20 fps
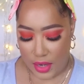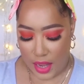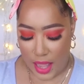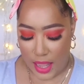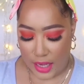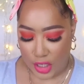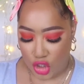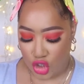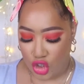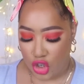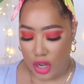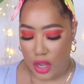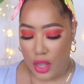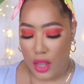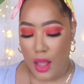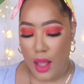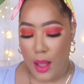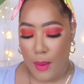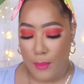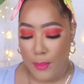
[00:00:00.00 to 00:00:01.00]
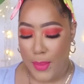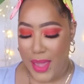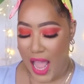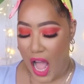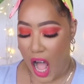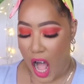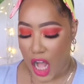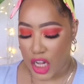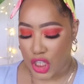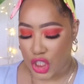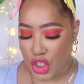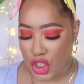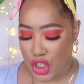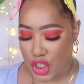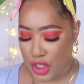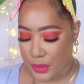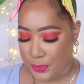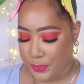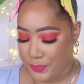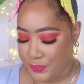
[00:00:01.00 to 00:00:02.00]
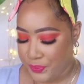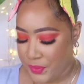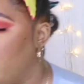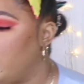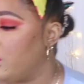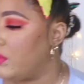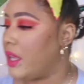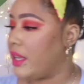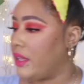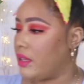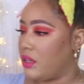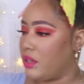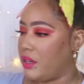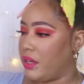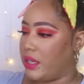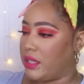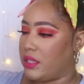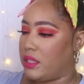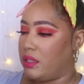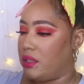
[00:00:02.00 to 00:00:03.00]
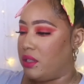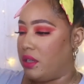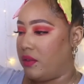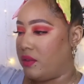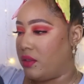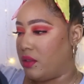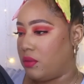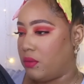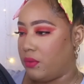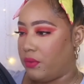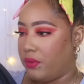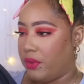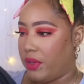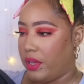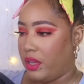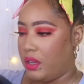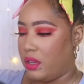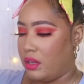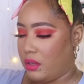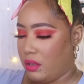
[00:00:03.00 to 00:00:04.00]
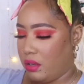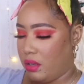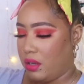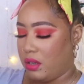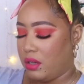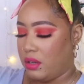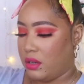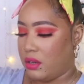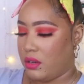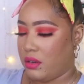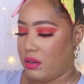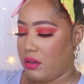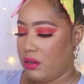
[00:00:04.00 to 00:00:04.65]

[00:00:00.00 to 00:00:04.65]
extra biatch i'm like curious to see if this will fit in here